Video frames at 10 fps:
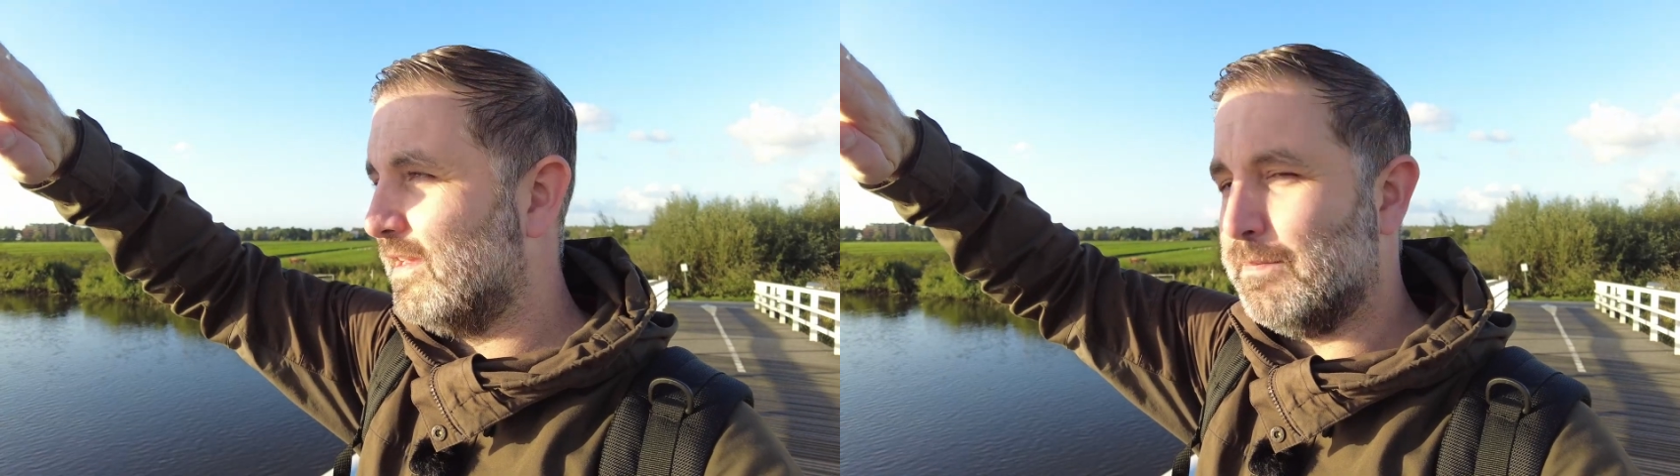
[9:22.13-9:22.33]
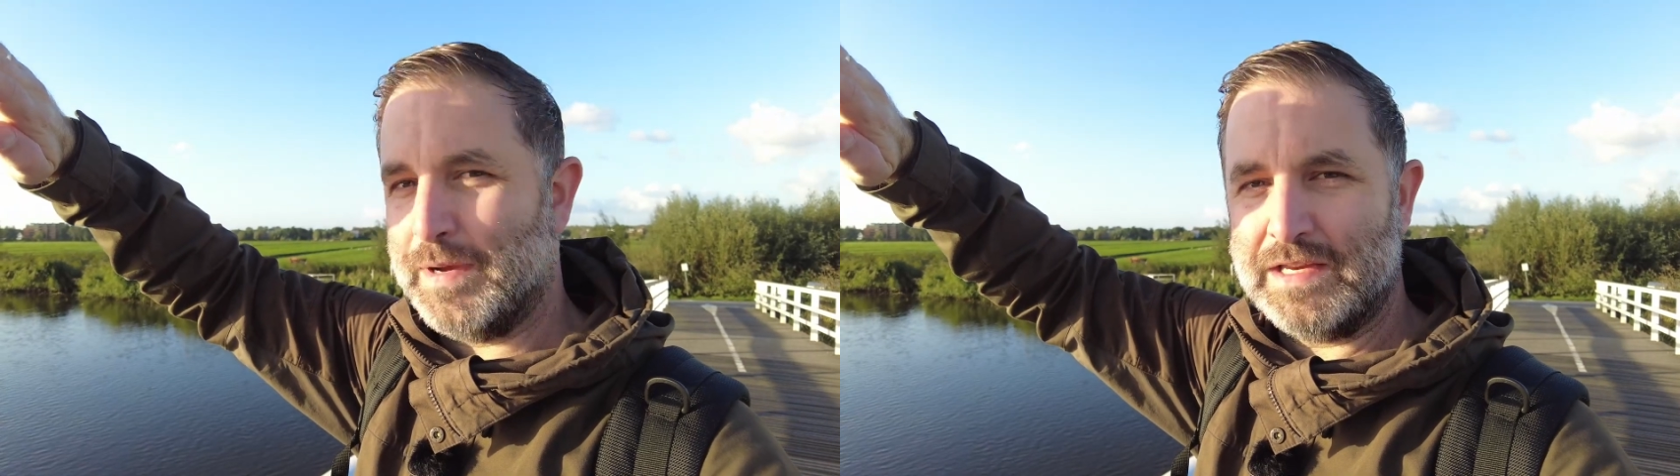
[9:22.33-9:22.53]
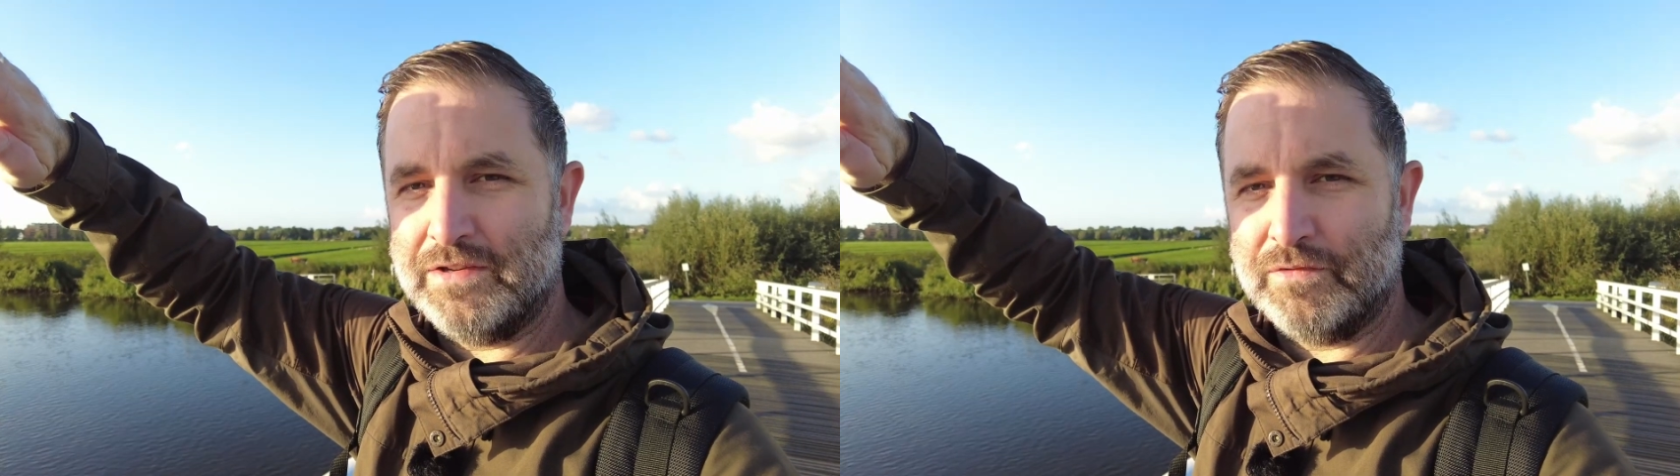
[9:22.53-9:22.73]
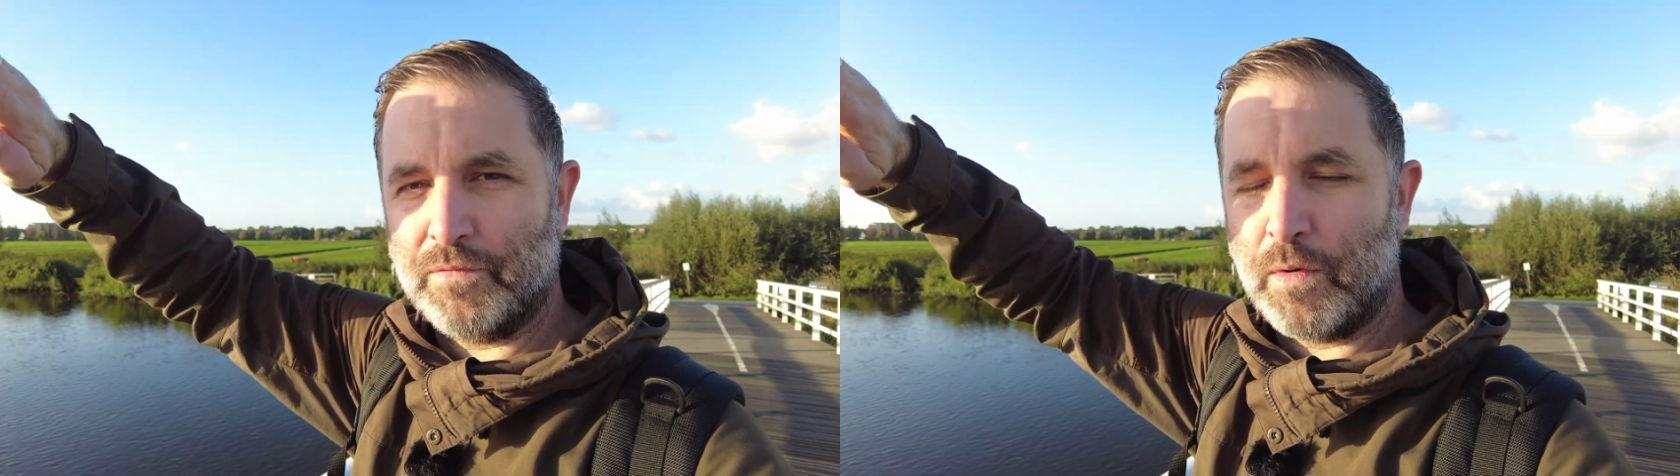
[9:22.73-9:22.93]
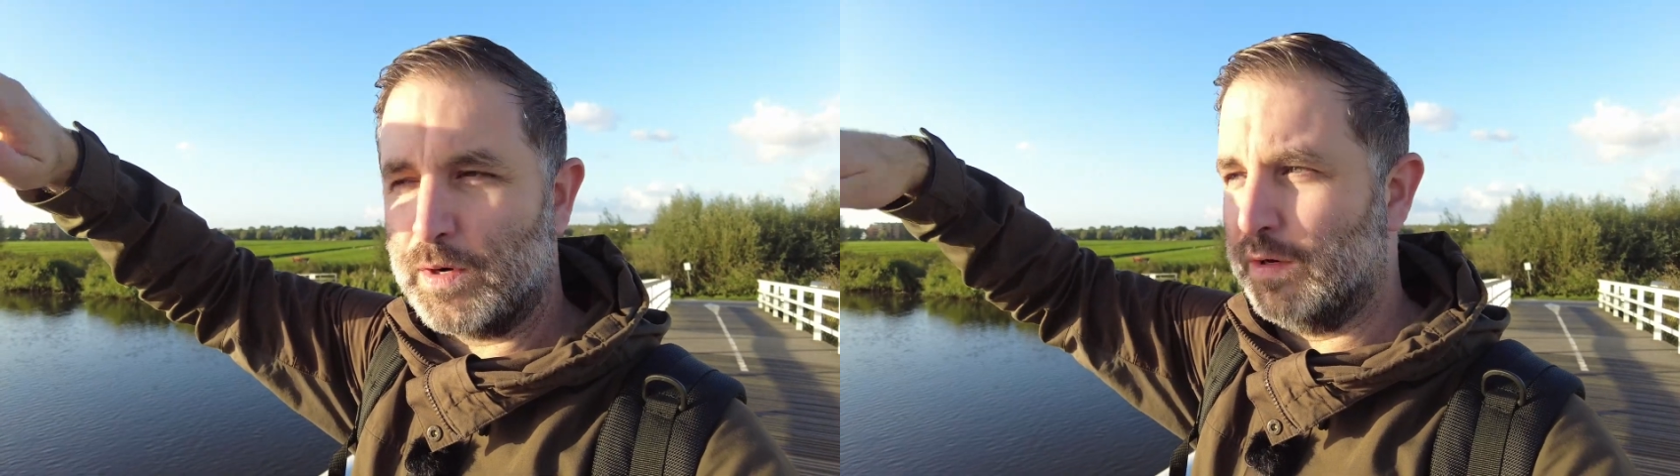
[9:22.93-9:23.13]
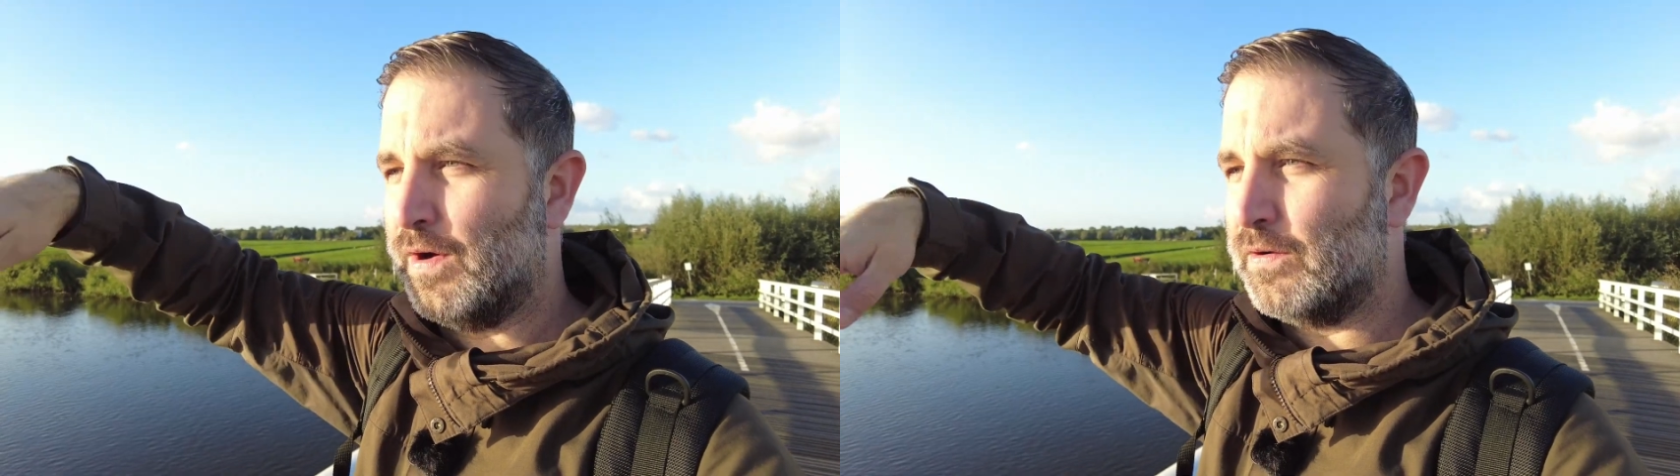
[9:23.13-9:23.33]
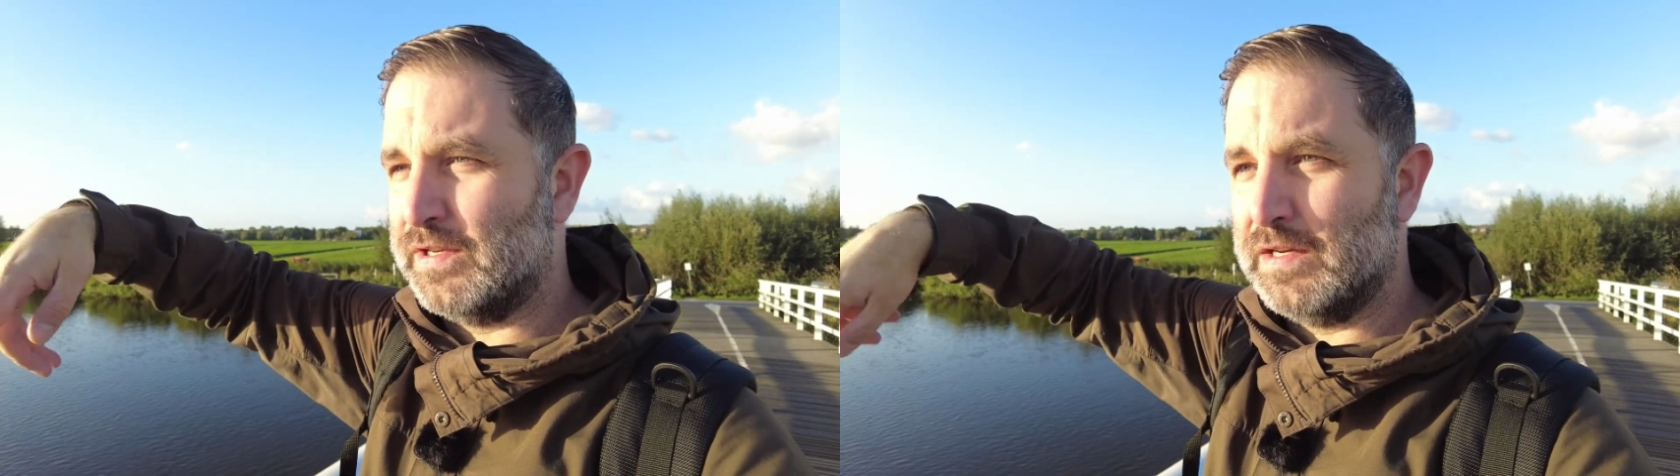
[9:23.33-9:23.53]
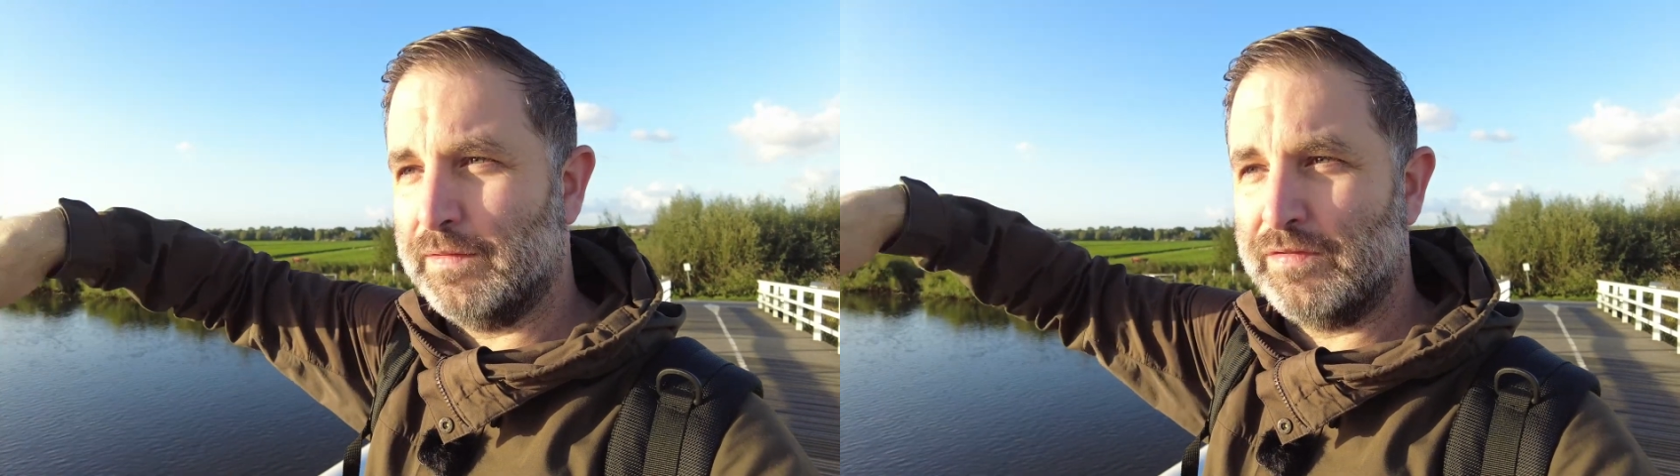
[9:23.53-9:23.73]
Imagine rowing around
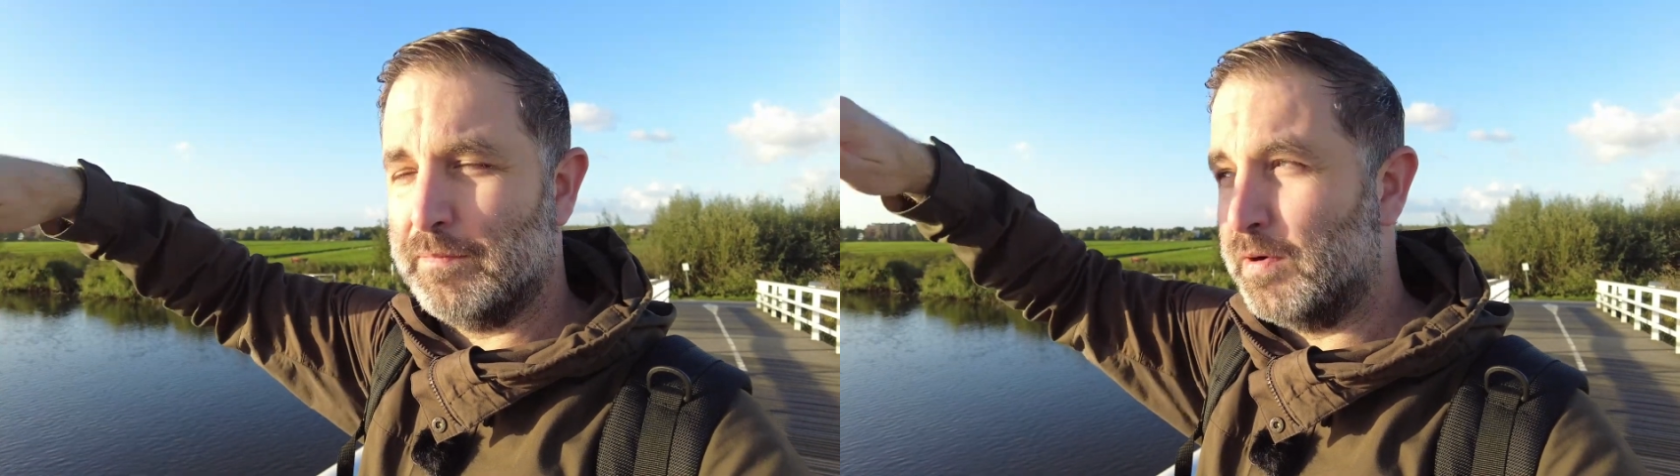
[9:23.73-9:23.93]
here with your